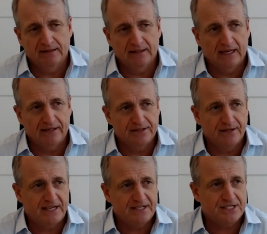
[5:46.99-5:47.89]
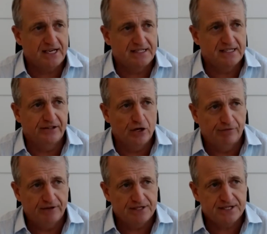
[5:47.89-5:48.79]
and that's stating the
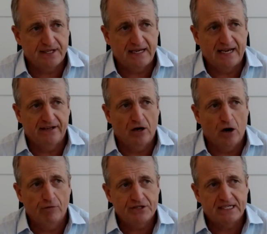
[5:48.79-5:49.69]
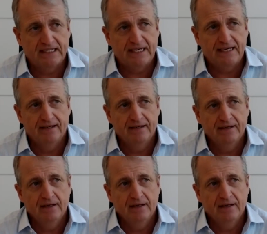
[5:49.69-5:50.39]
obvious. And obviously,